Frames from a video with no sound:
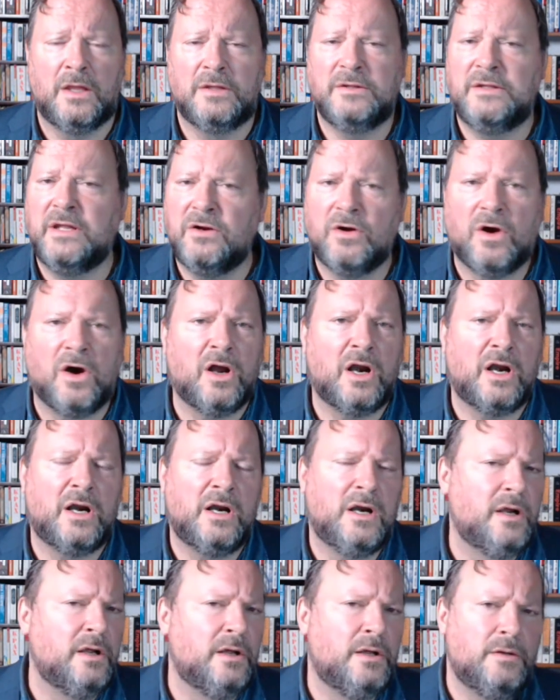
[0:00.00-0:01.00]
There are
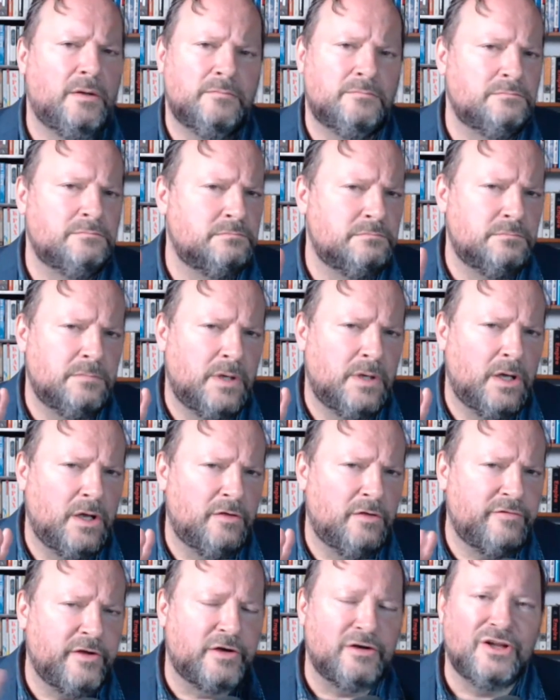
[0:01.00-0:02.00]

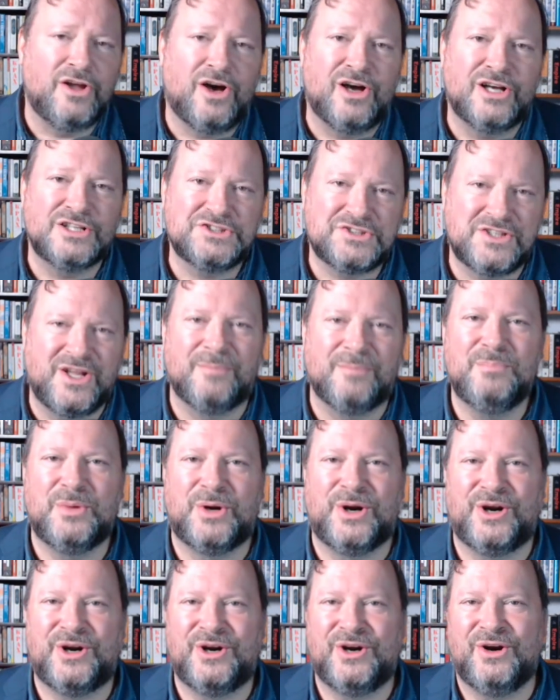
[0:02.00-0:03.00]
a very large
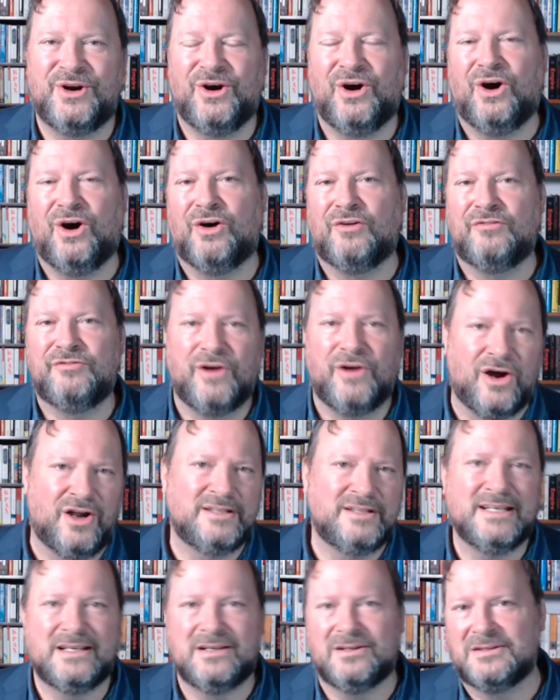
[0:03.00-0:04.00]
number of
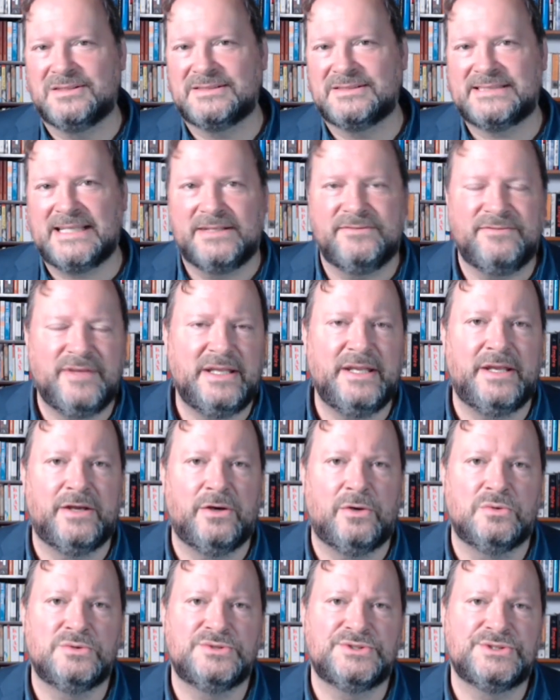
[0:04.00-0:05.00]
articles and
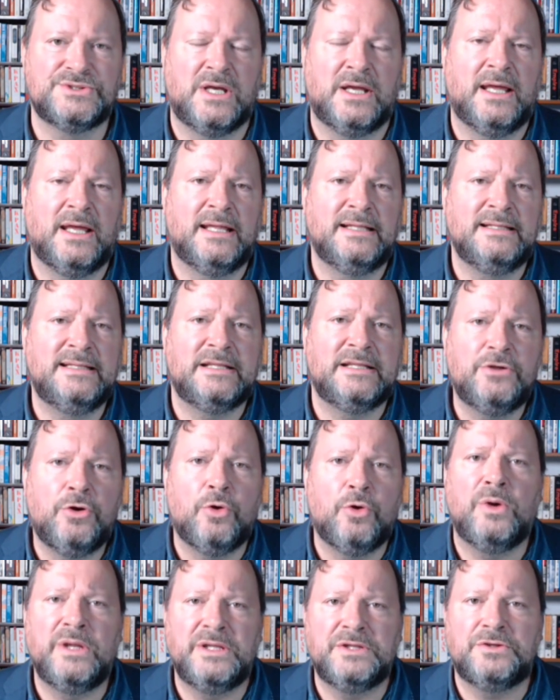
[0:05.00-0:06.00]
videos that
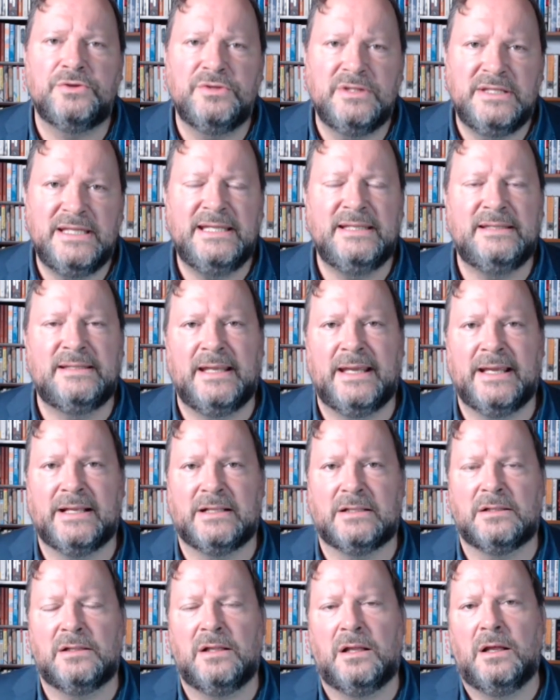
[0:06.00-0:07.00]
go into
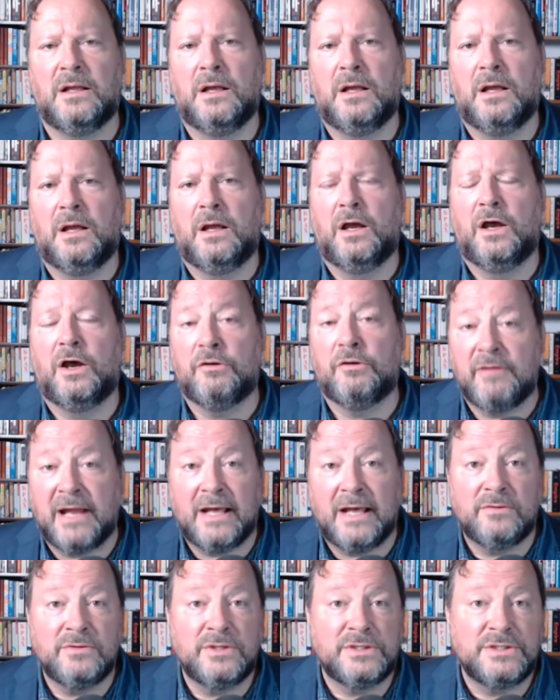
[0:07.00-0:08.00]
detail
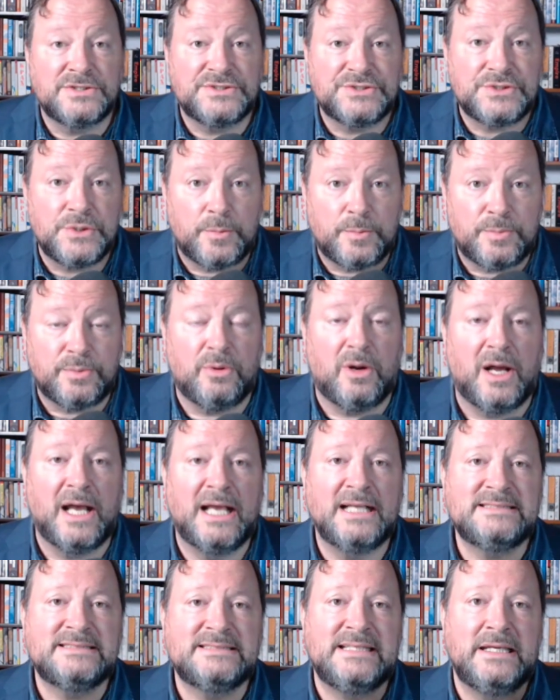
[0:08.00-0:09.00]
around the
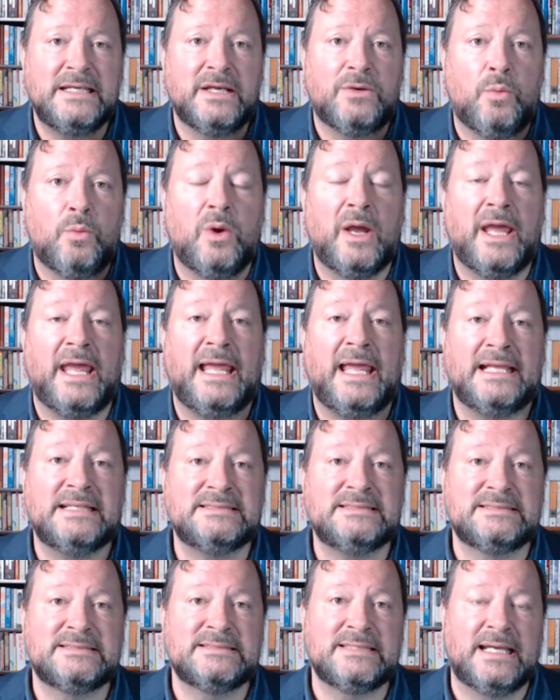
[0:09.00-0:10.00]
surprising
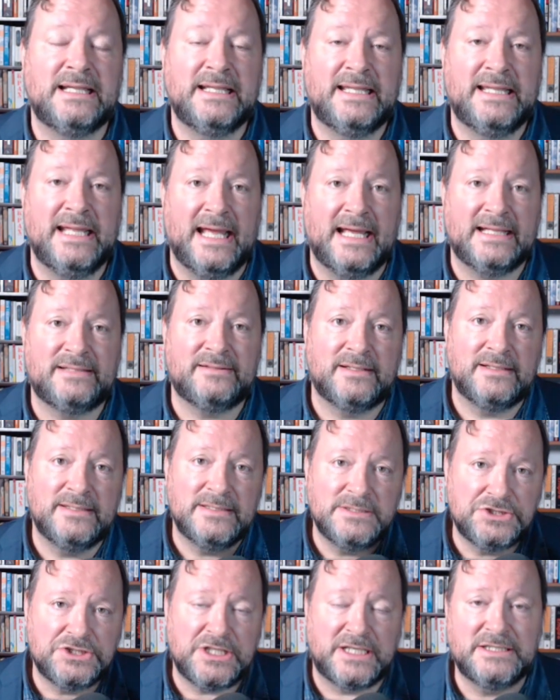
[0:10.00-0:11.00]
ways that
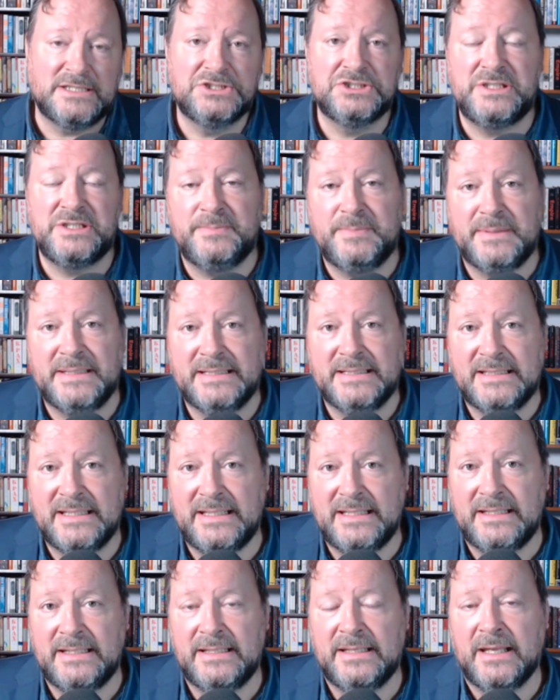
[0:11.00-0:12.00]

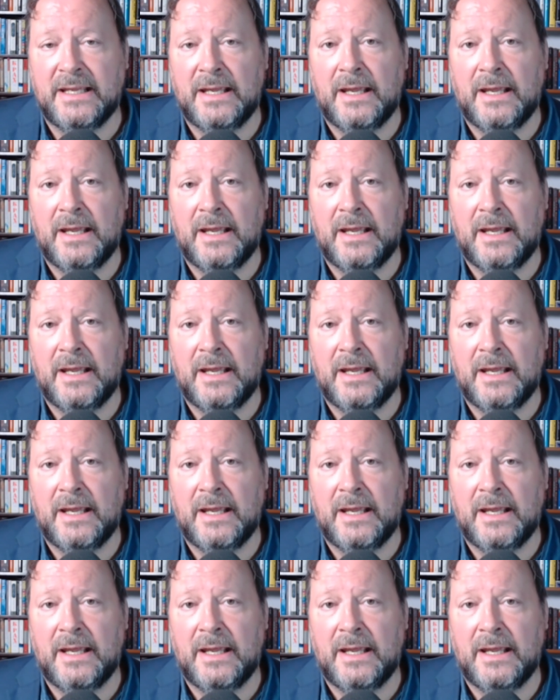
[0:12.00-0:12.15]
ChatGPT